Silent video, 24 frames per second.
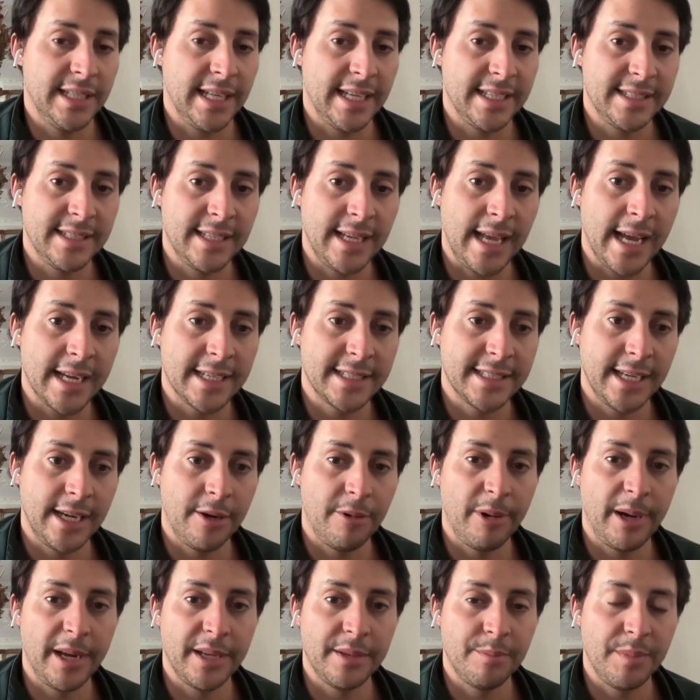has
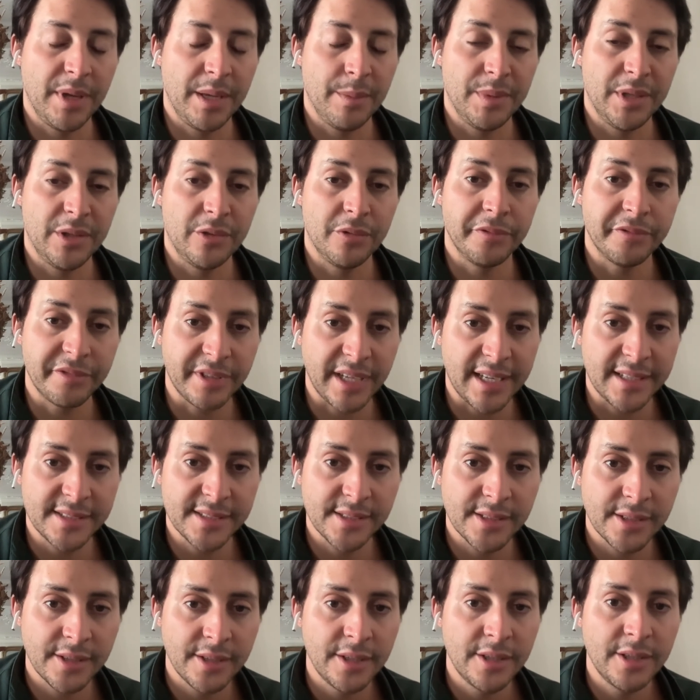accelerated maybe too
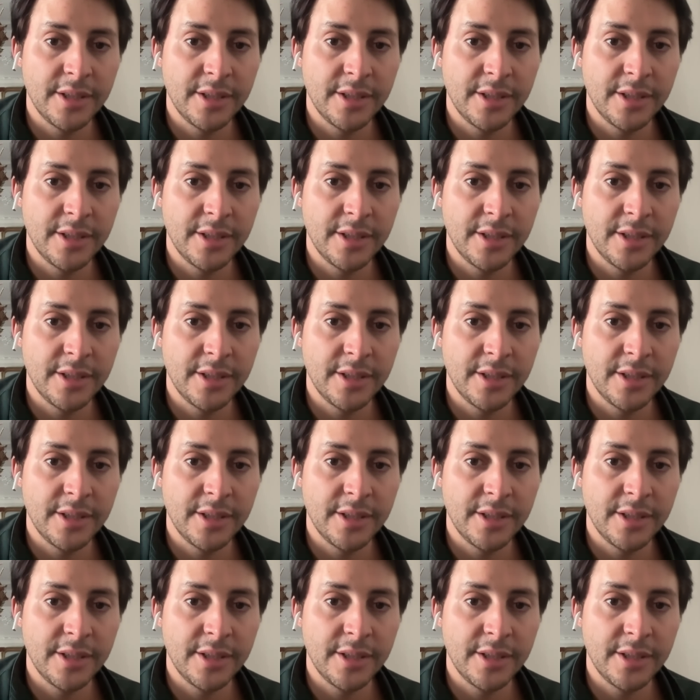fast.